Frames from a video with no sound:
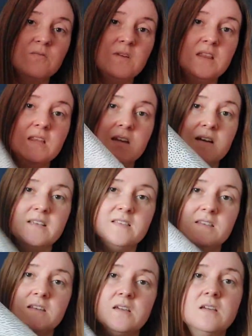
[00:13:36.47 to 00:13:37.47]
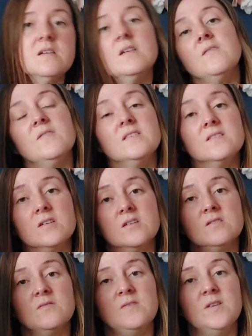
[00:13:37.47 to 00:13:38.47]
look really nice in a
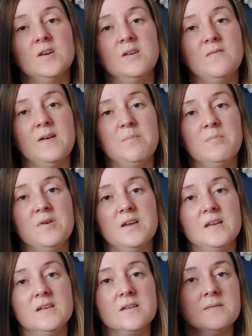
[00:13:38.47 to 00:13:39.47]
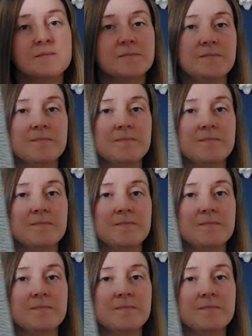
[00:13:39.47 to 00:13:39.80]
viscose flirty fabric.